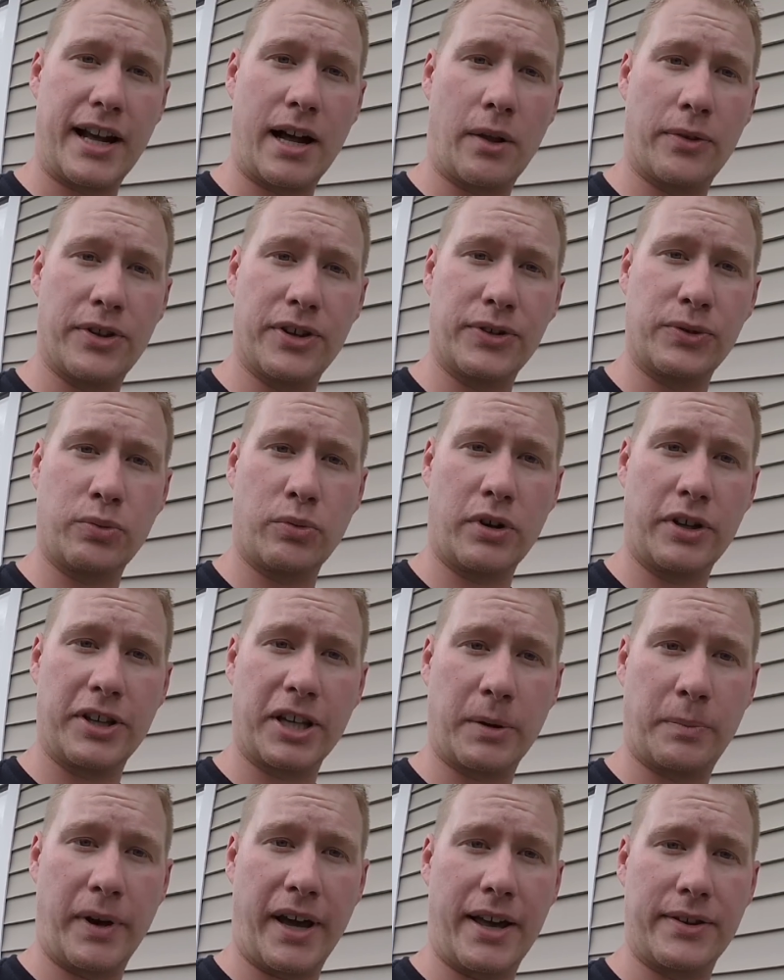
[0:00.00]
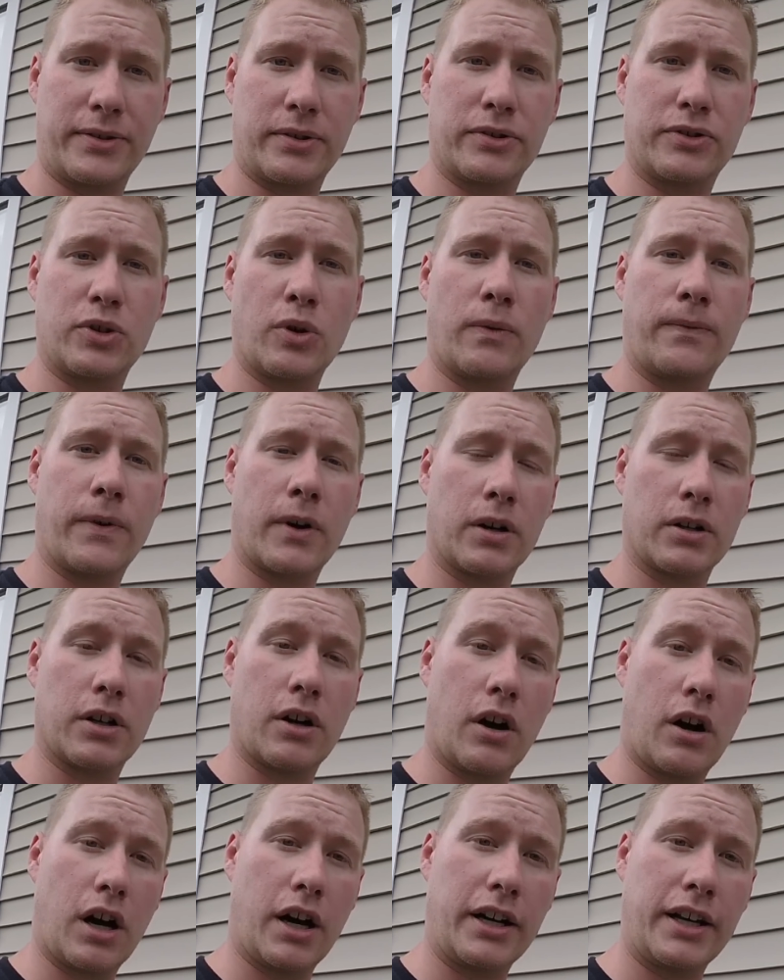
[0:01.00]
Now this one, the capacitor is so far
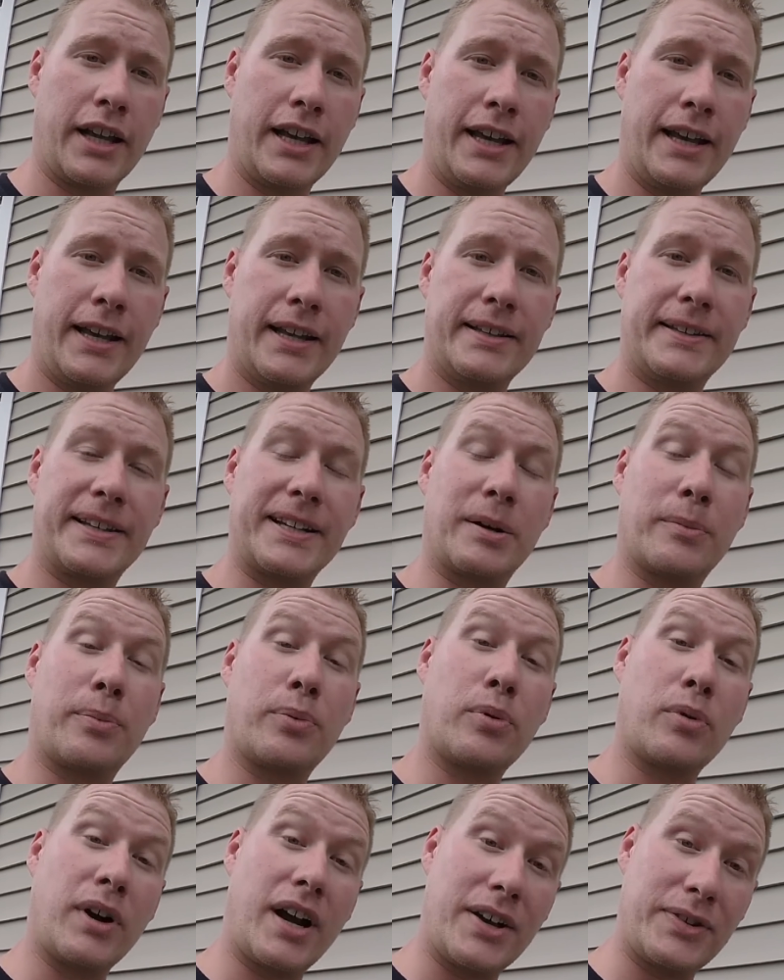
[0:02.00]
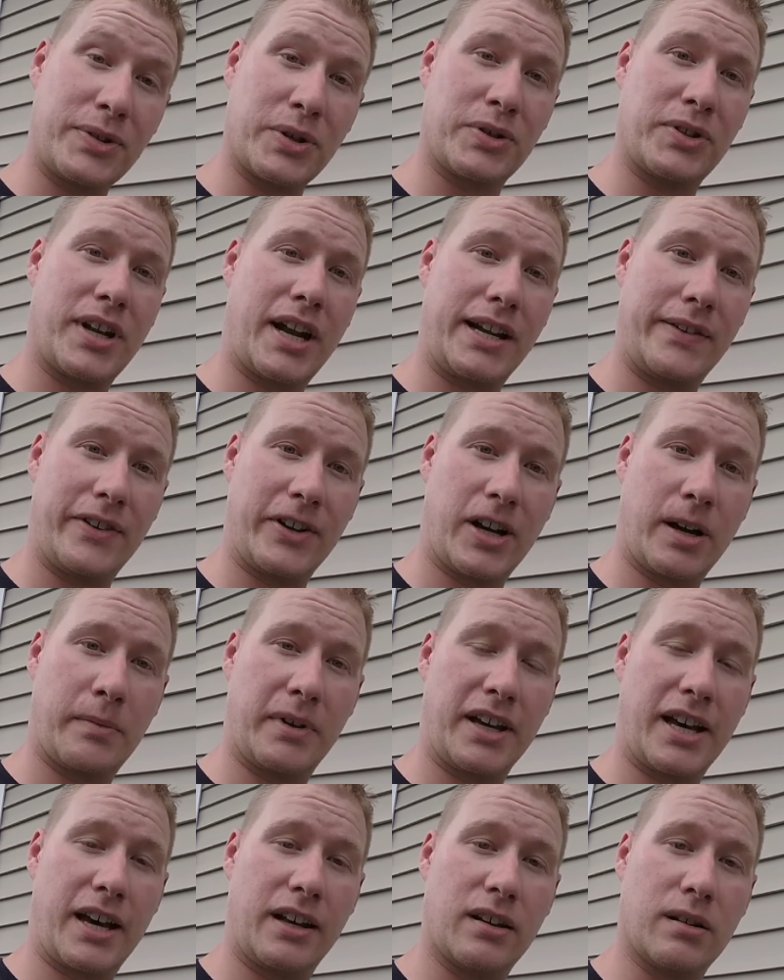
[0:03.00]
gone, the compressor's not even
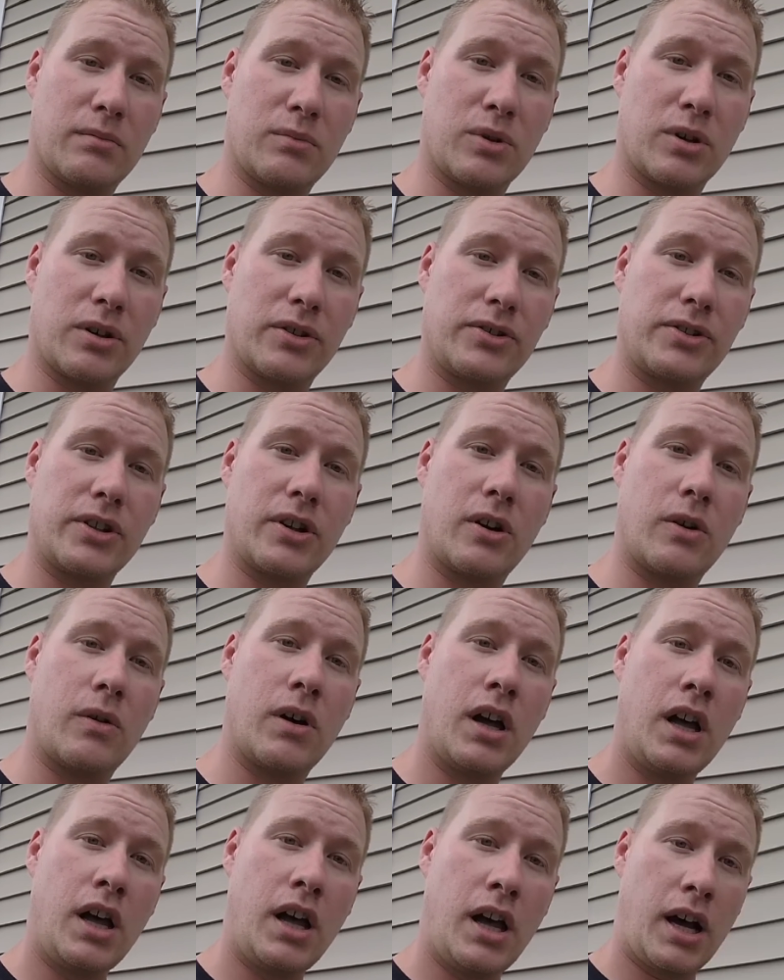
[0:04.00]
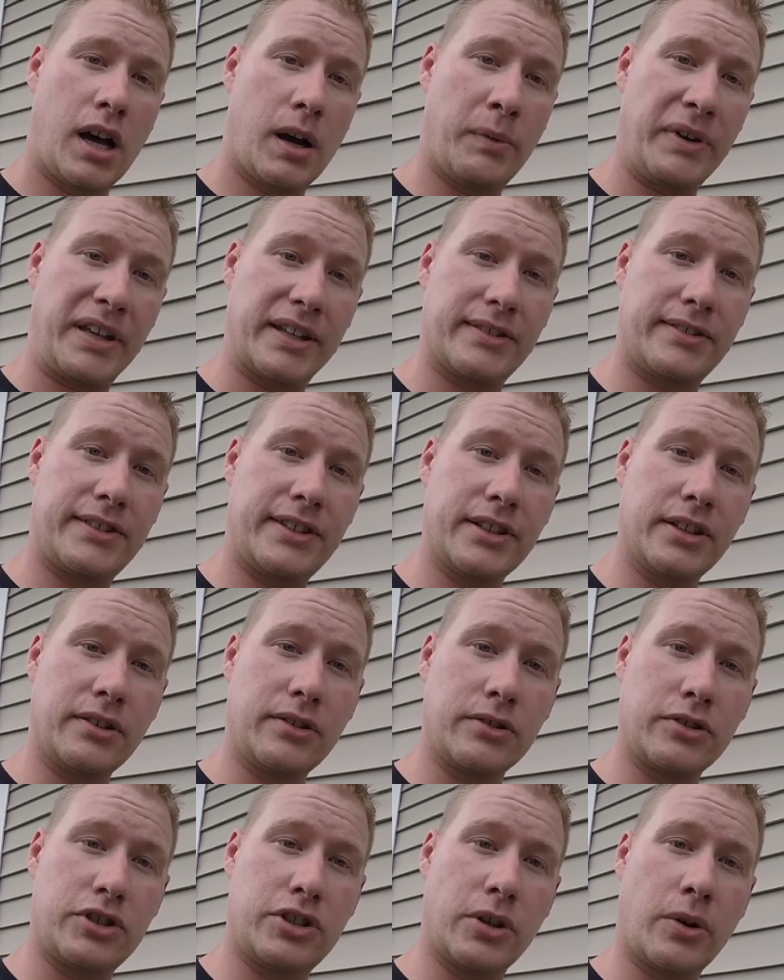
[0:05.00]
coming on no more. So we can
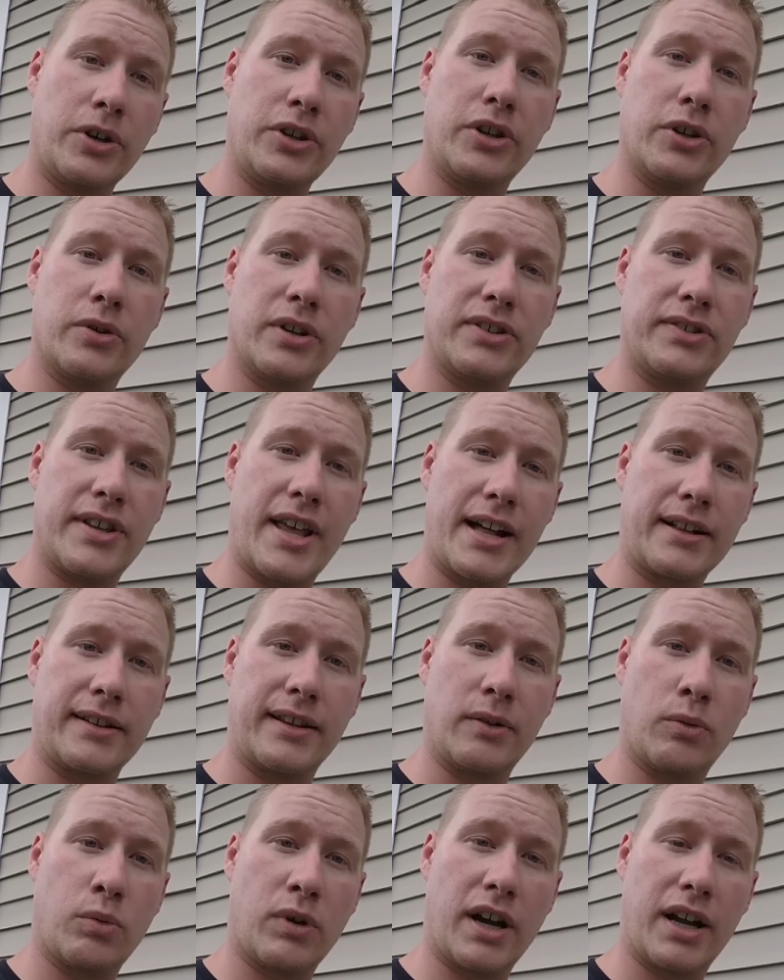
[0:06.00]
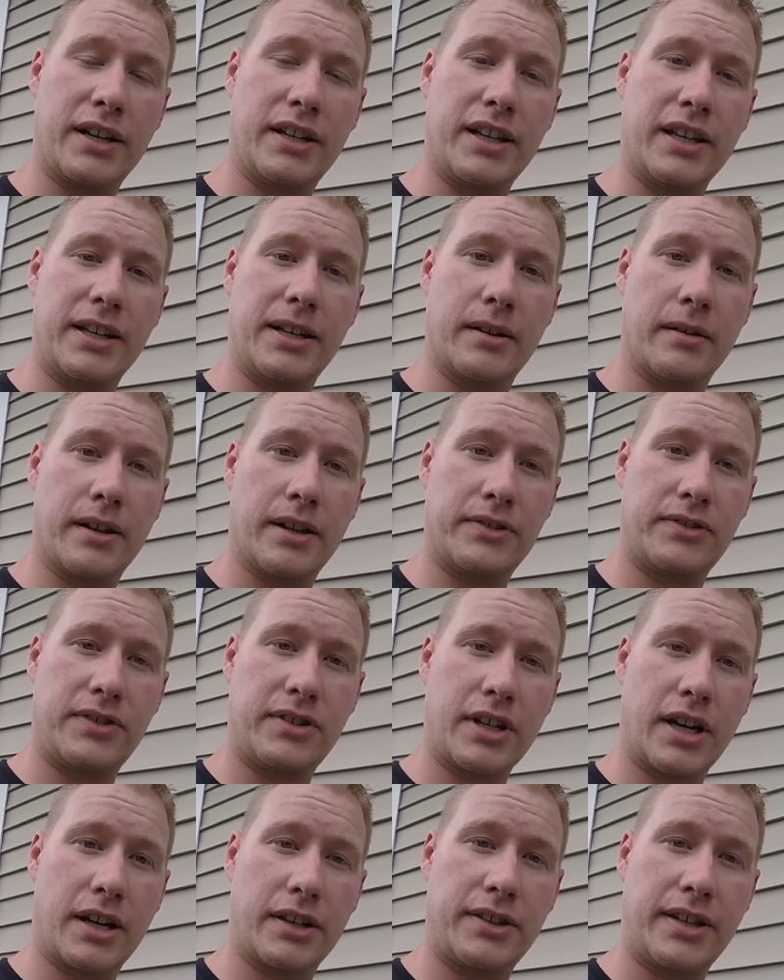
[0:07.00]
still show you exactly what I did
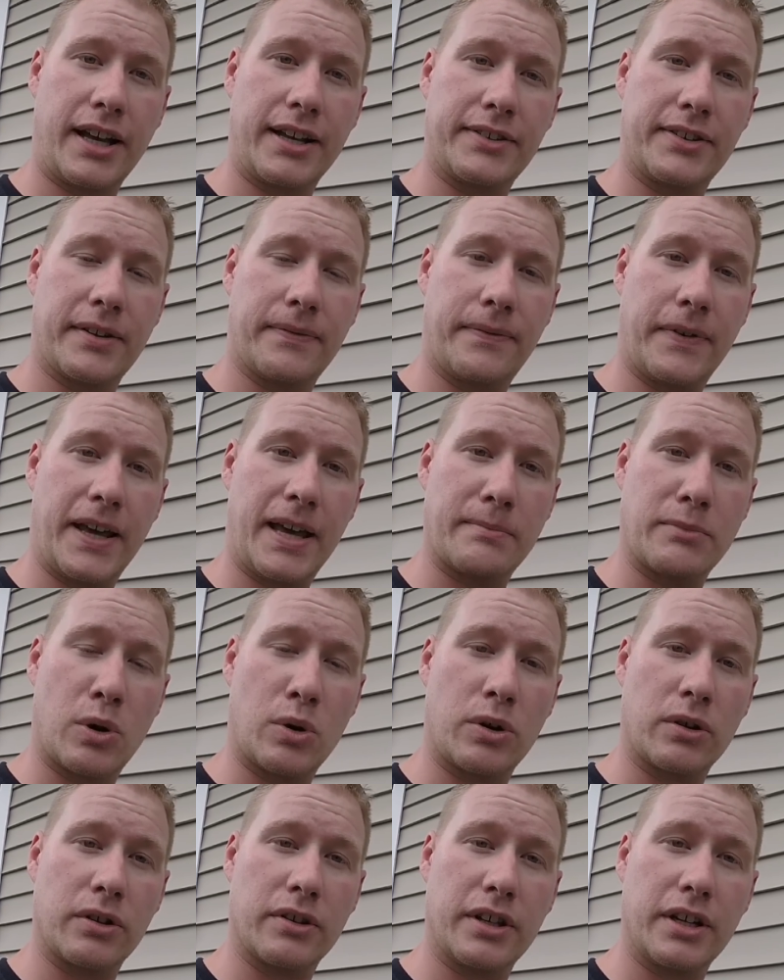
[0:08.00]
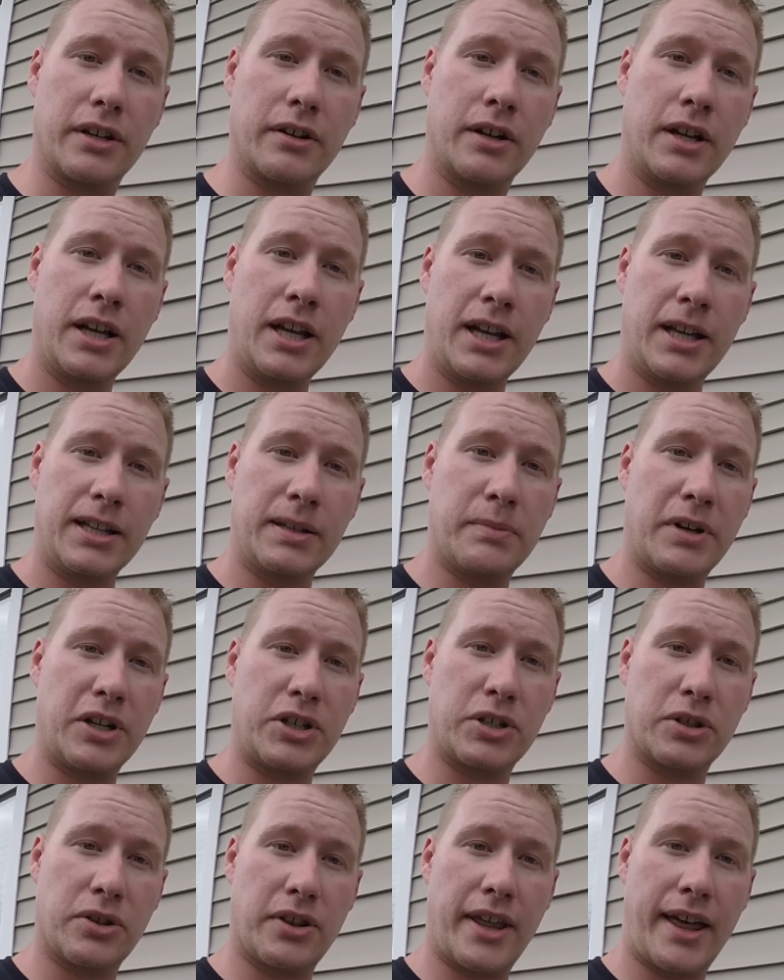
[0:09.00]
to test the fan motor in there to
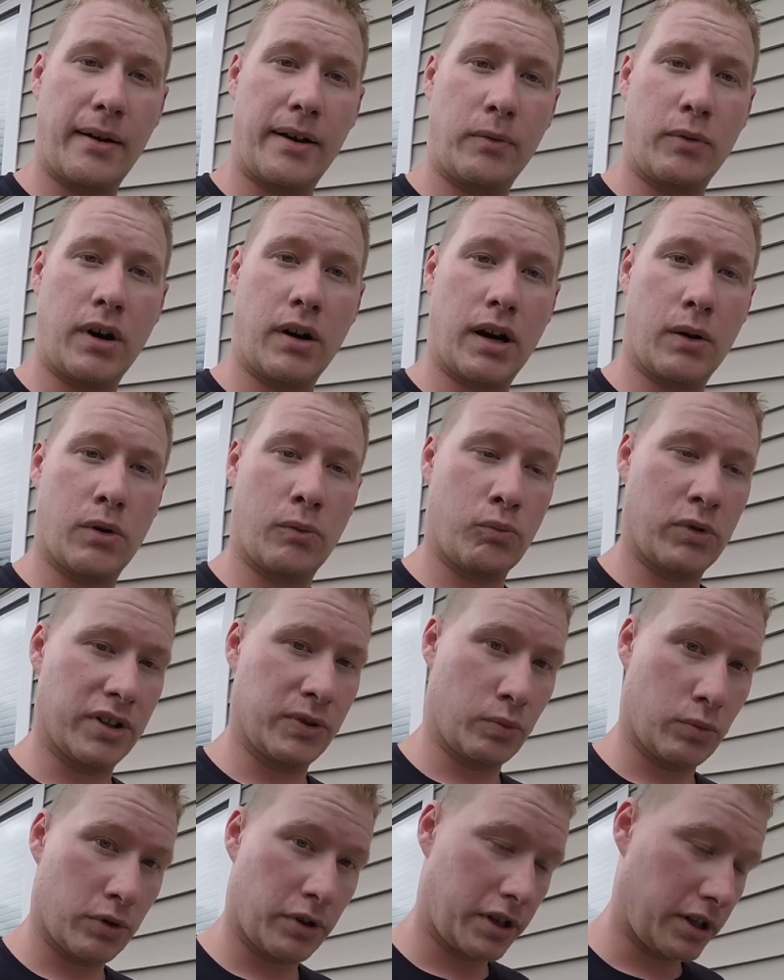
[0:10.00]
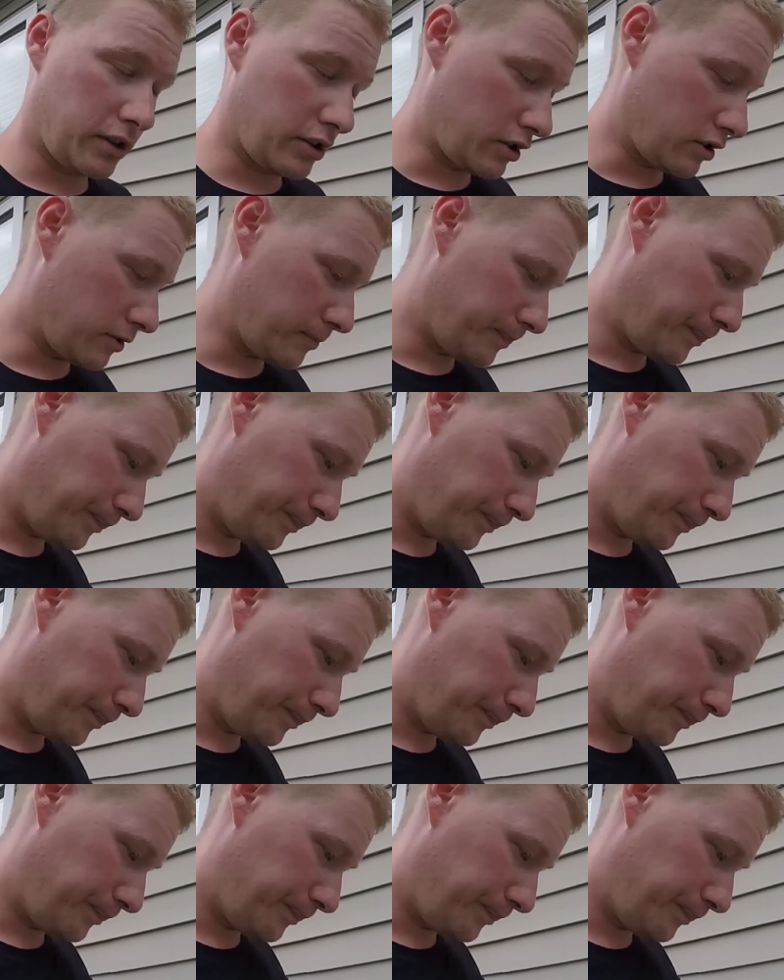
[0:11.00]
make sure that was working though.